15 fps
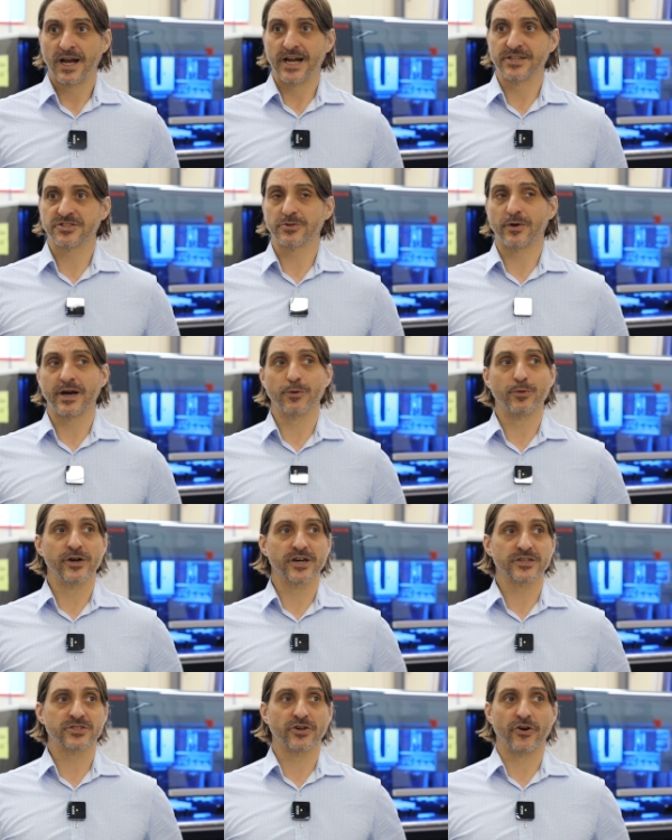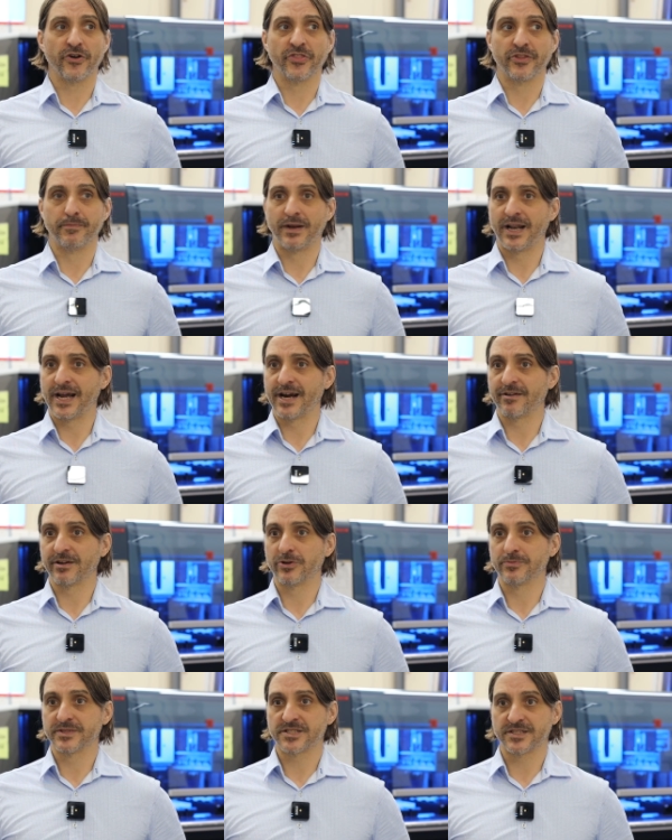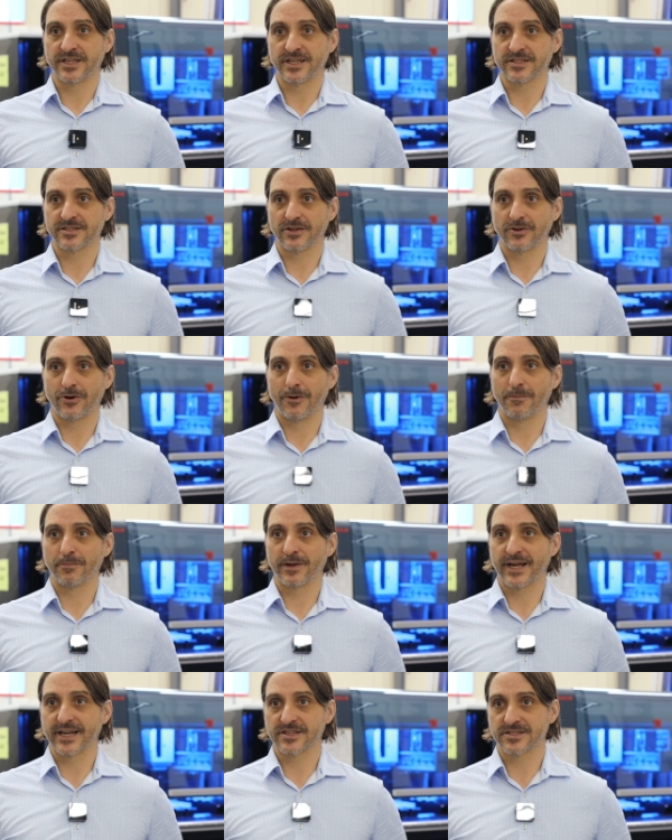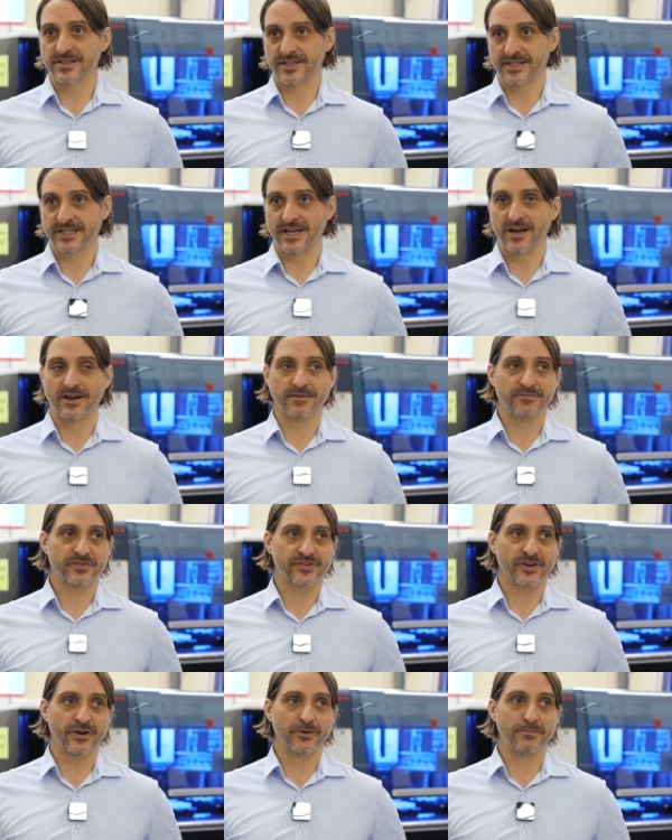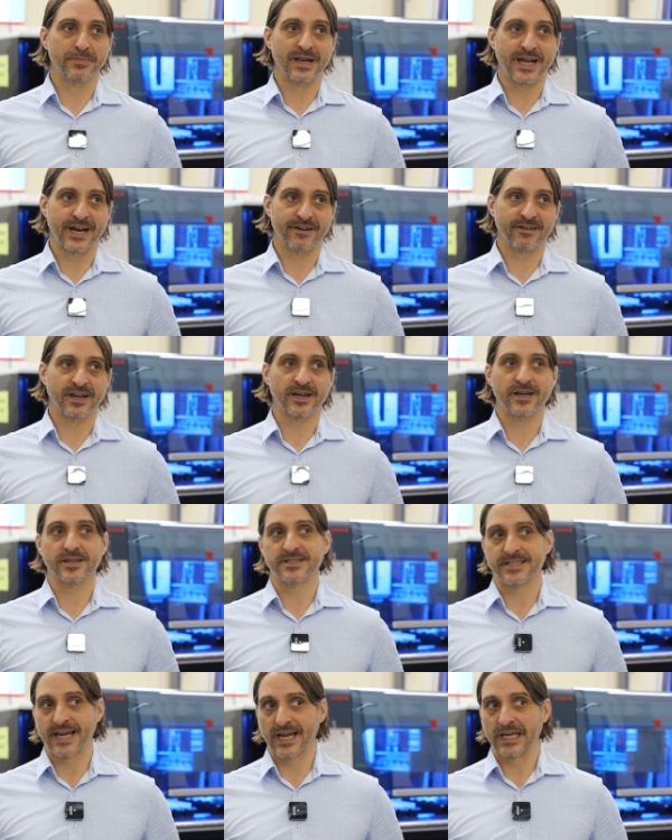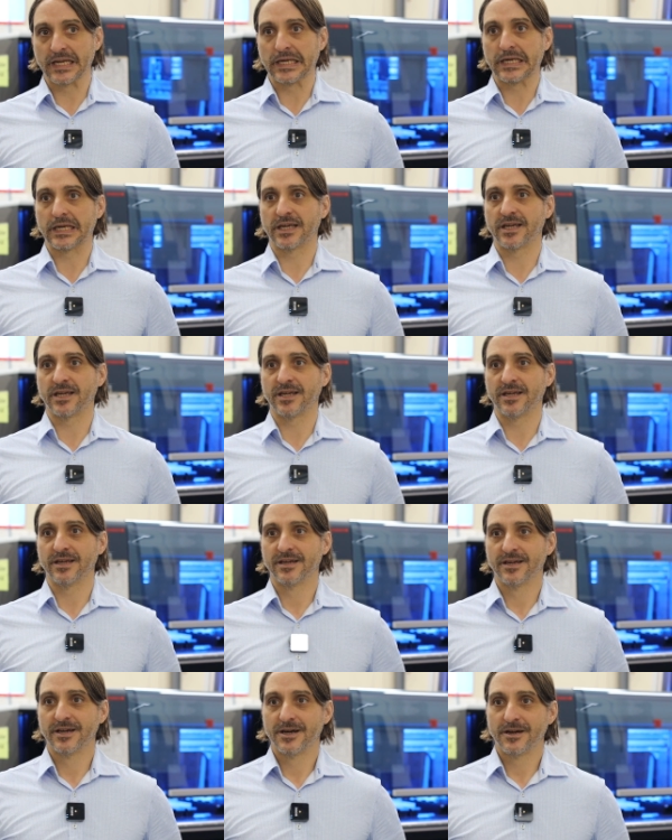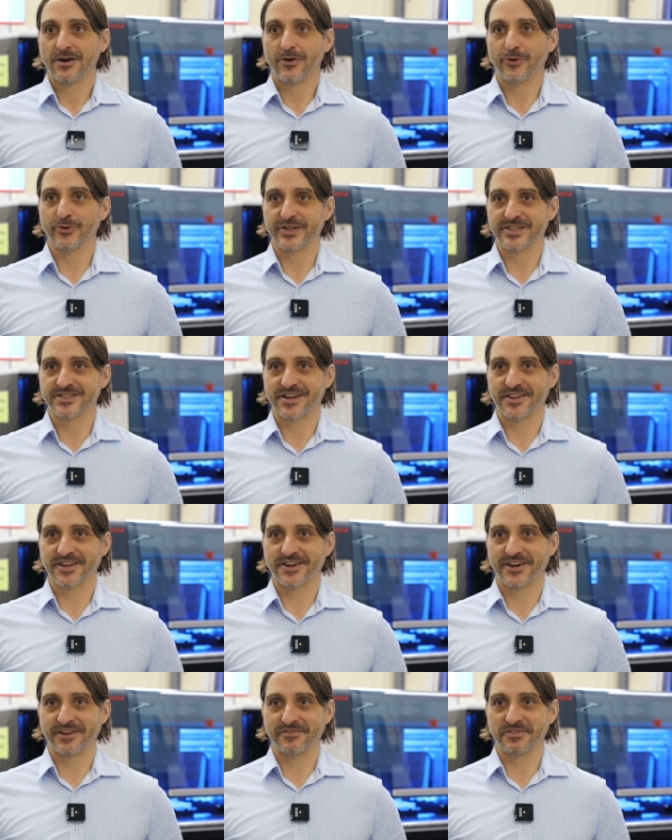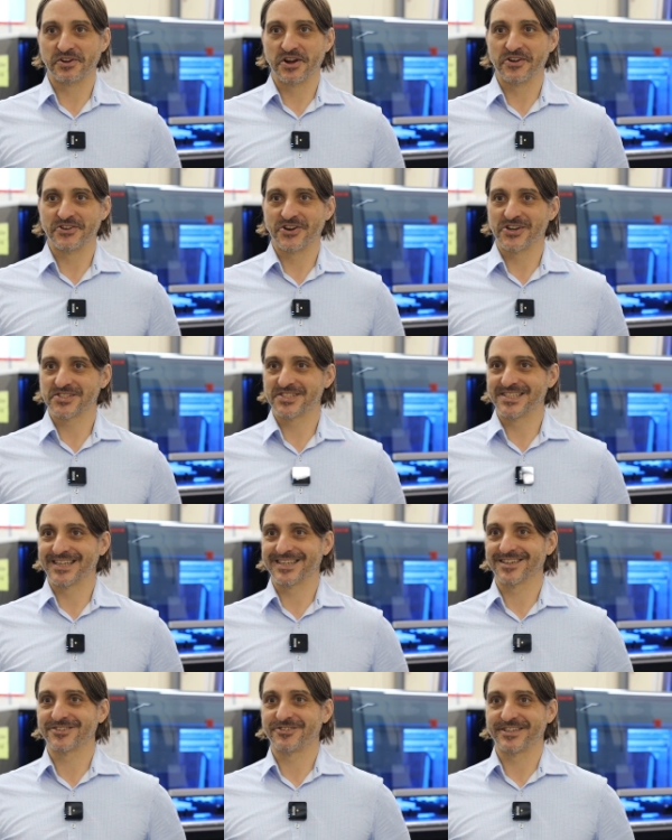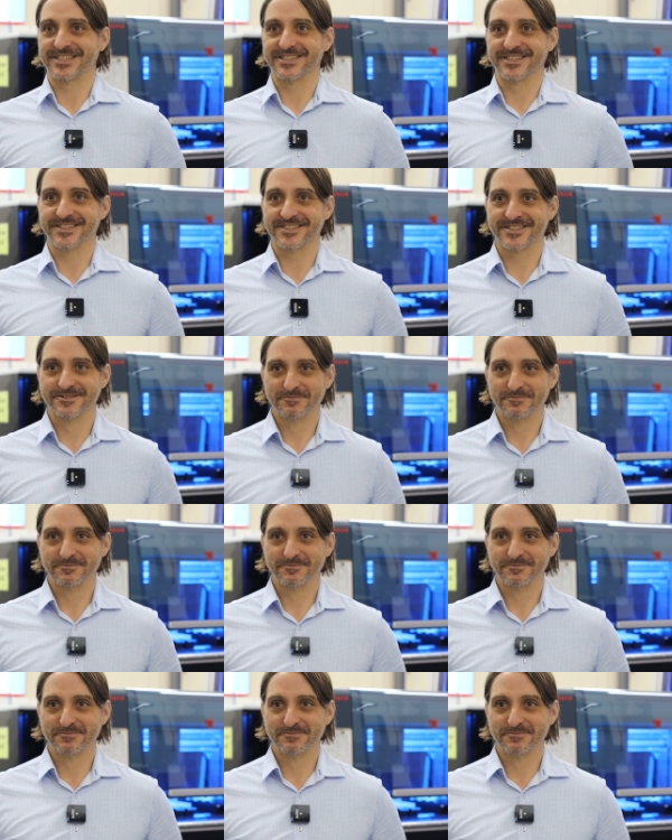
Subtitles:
And so I worked on the malarial mosquito complex, so malaria, dengue, all these other kind of nasty little critters.